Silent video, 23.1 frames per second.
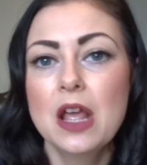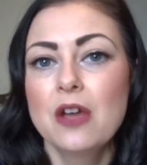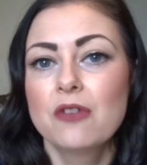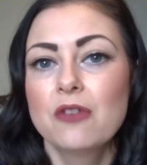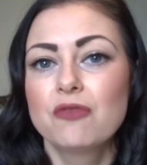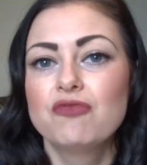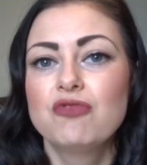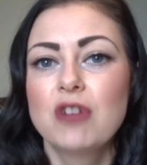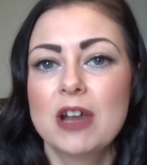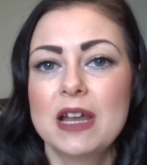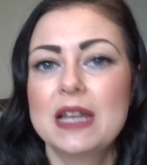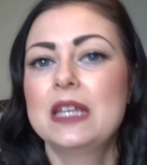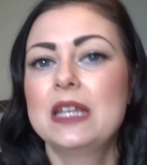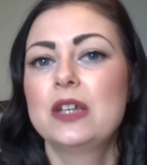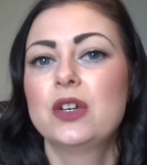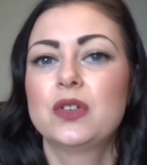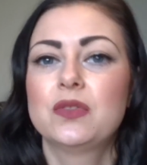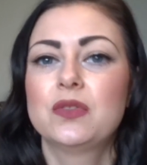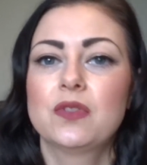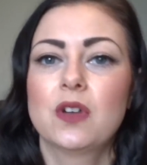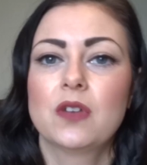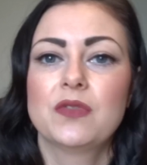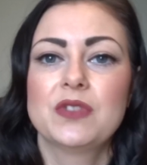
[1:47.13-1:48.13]
Really
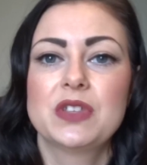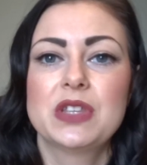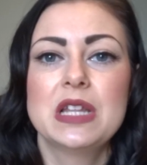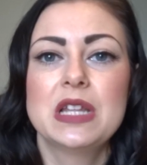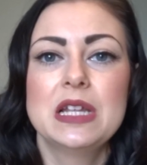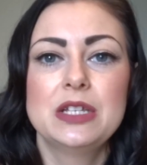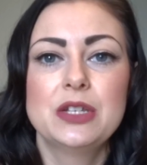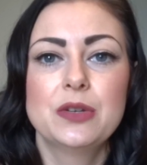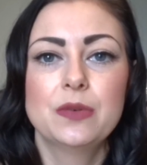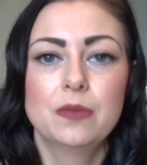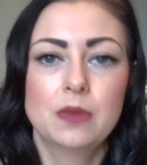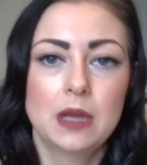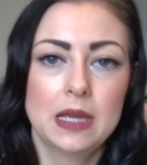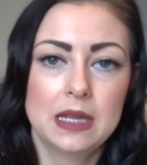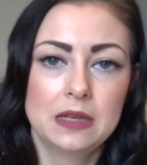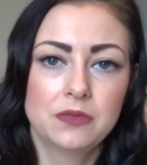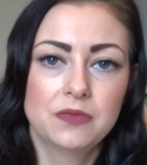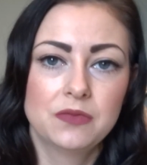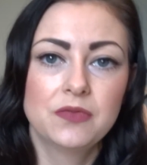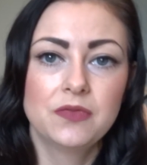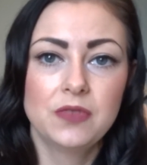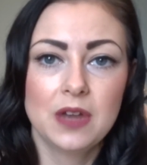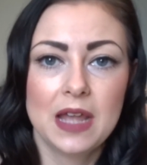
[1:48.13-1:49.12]
good for obviously
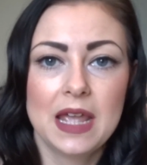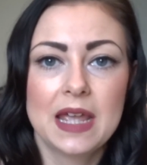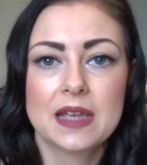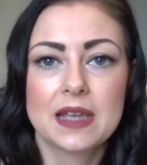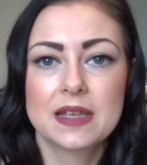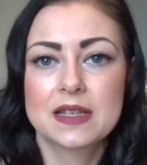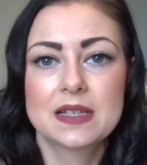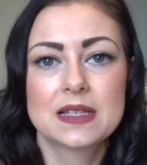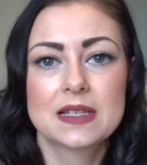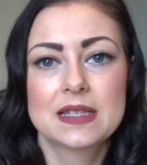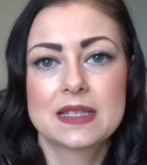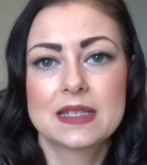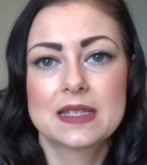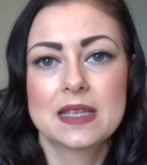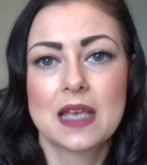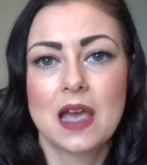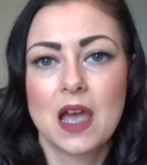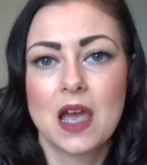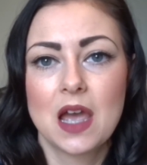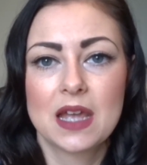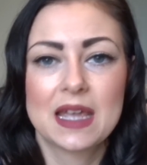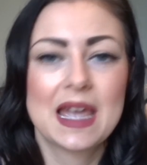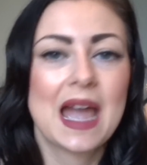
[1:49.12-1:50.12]
doing flicks,
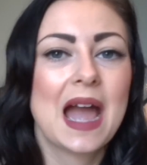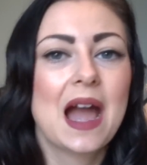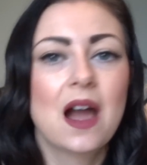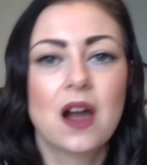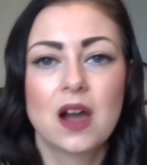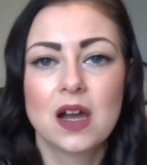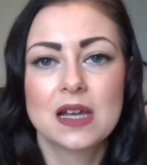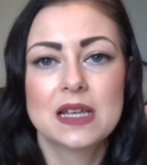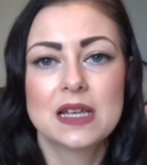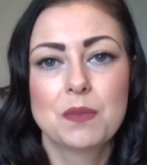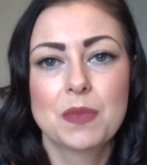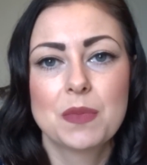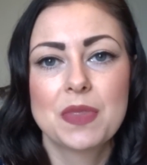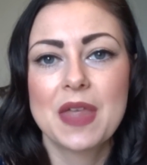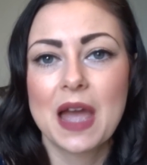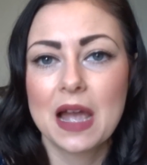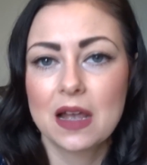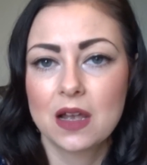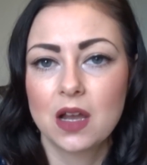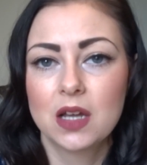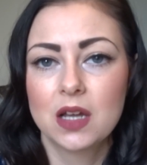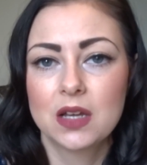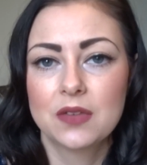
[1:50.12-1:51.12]
cat eye,
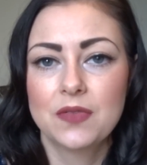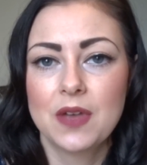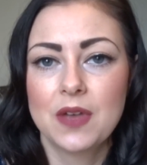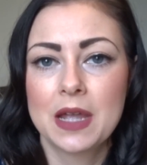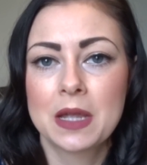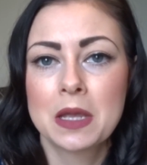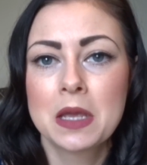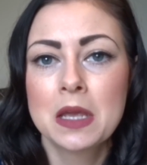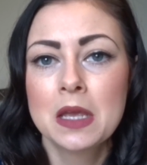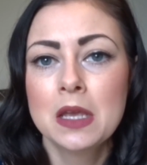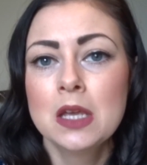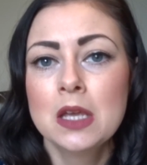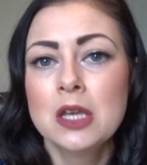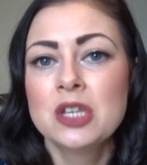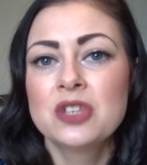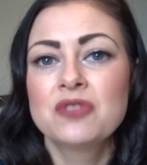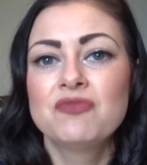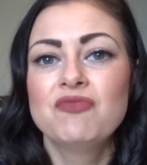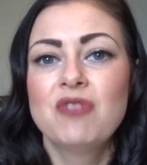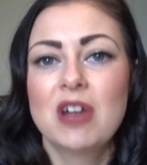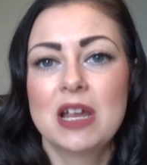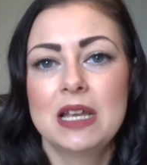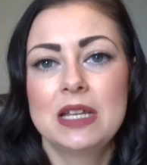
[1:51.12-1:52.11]
that kind of thing.
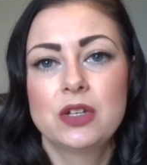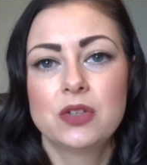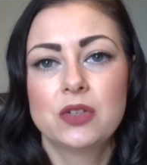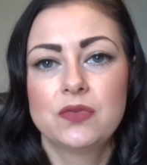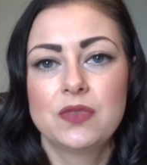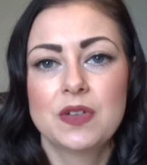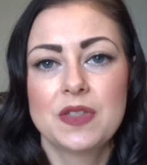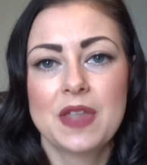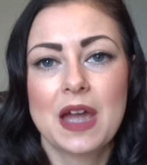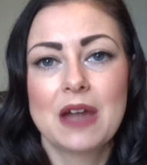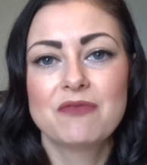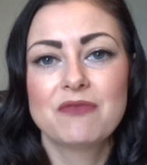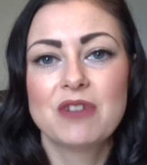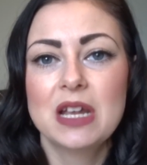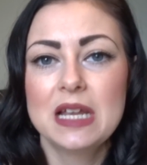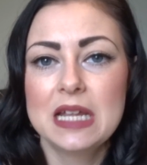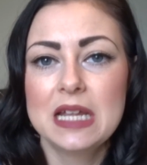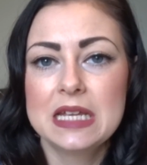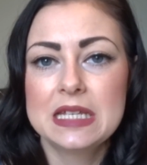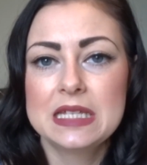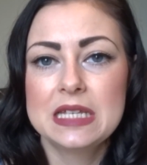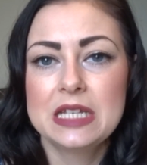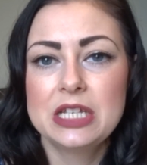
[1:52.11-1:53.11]
It's really good for that. Really
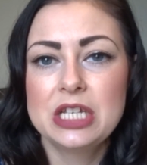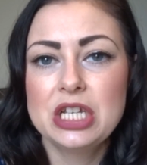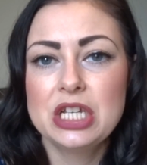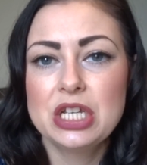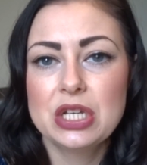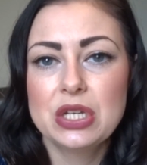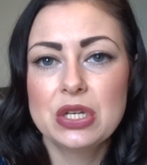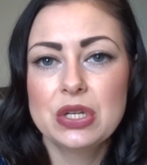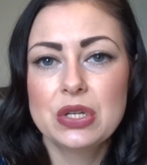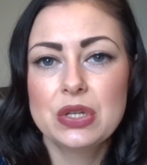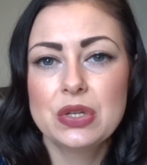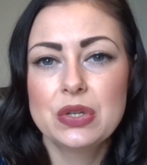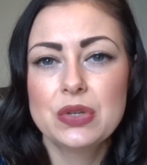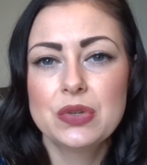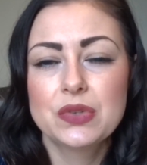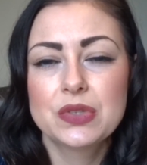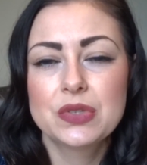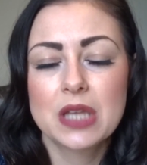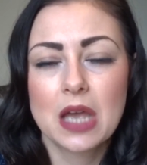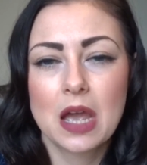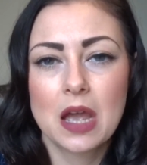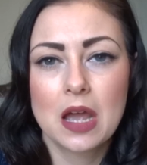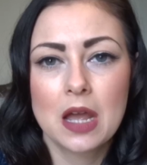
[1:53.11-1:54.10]
easy to
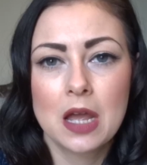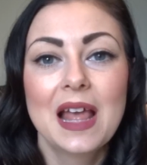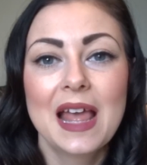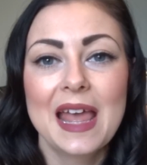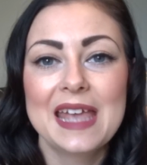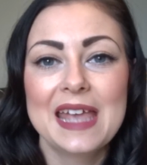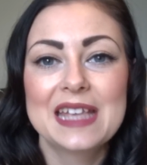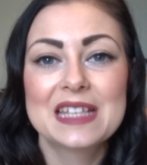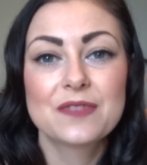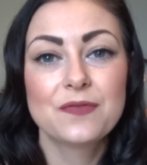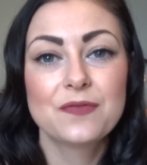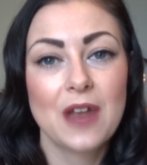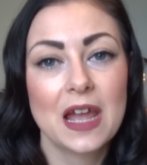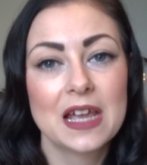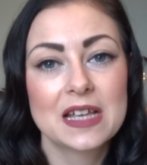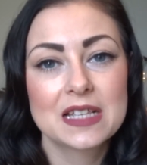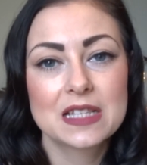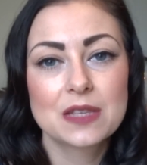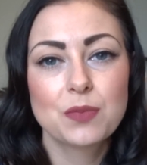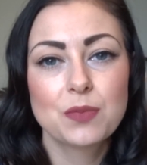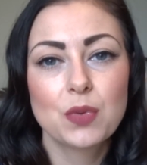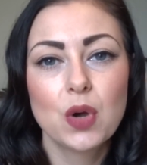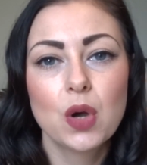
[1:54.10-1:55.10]
use. It's
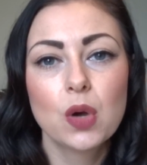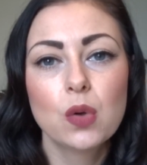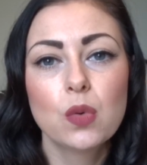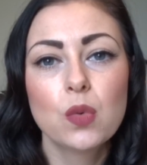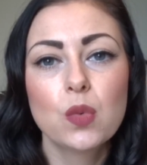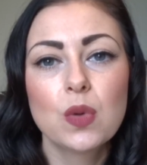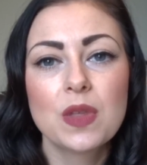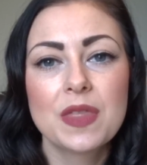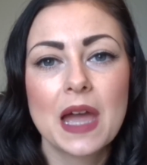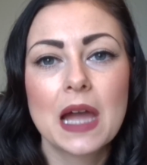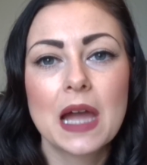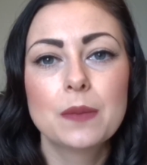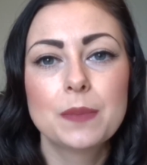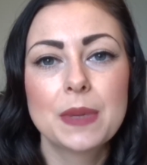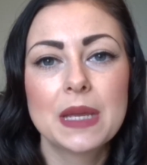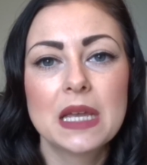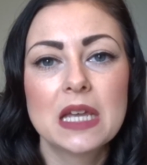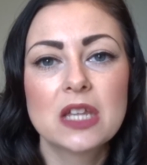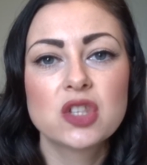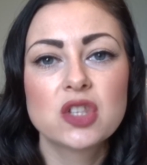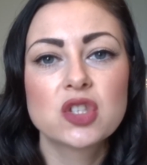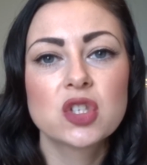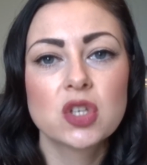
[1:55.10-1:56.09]
flexible without
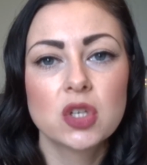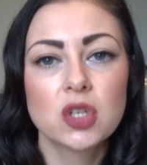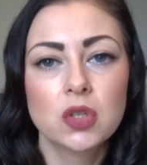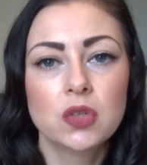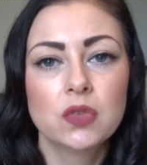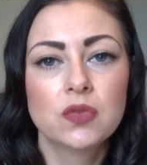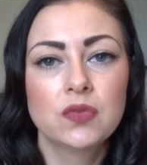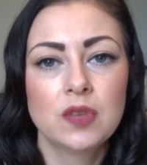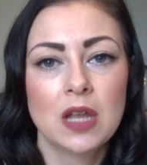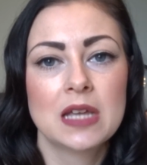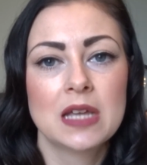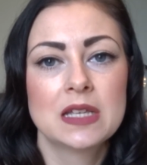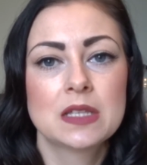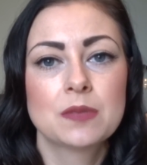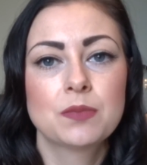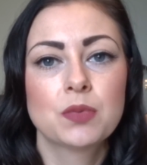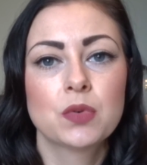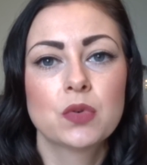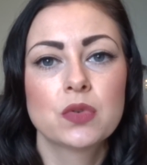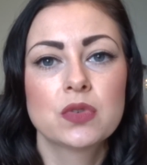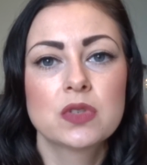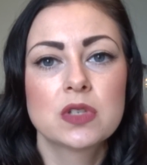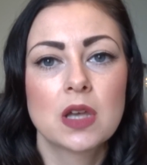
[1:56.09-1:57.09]
being too
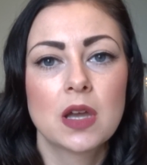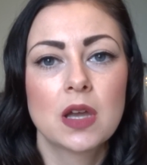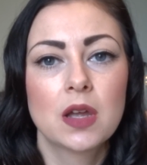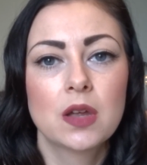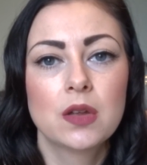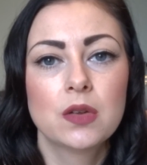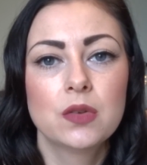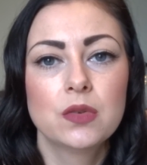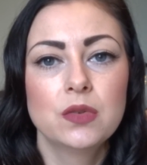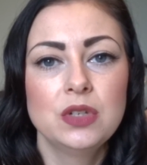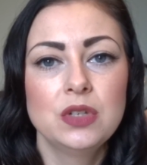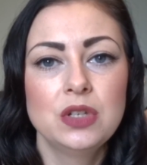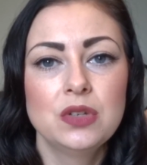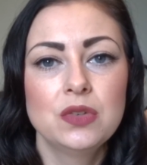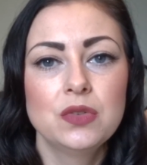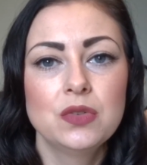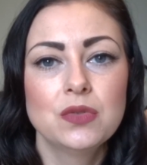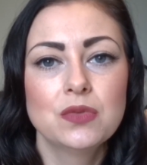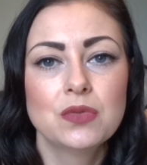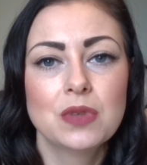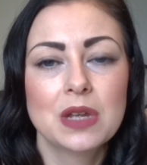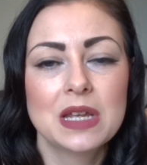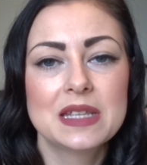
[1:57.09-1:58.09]
flexible, so
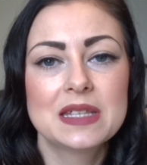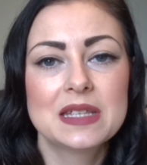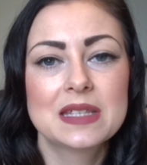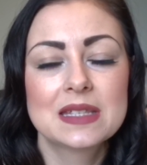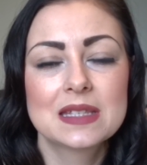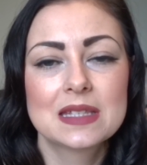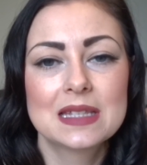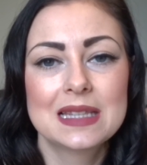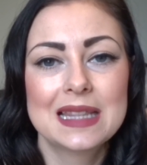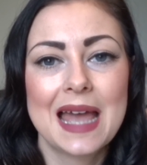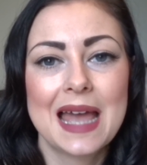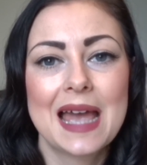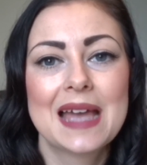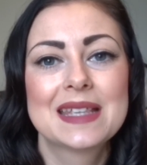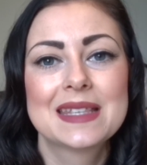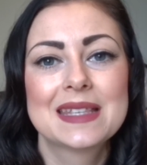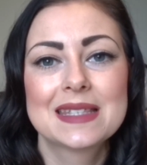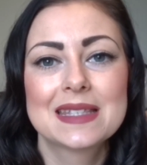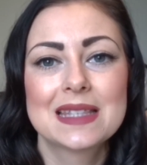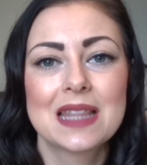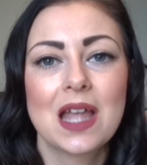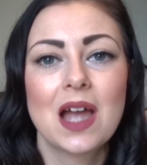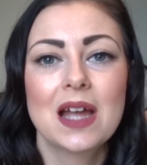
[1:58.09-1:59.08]
it's
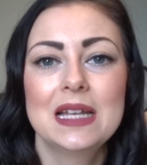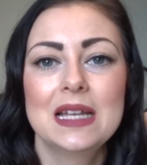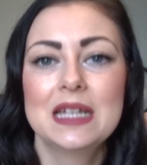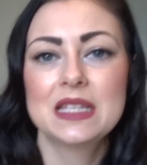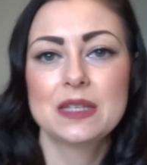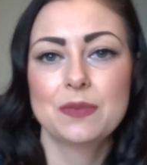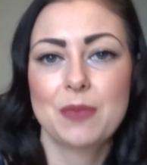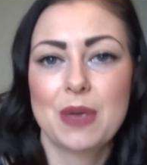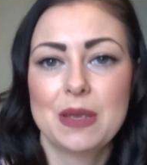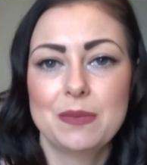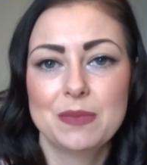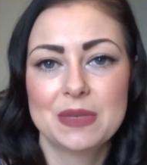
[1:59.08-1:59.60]
less likely to make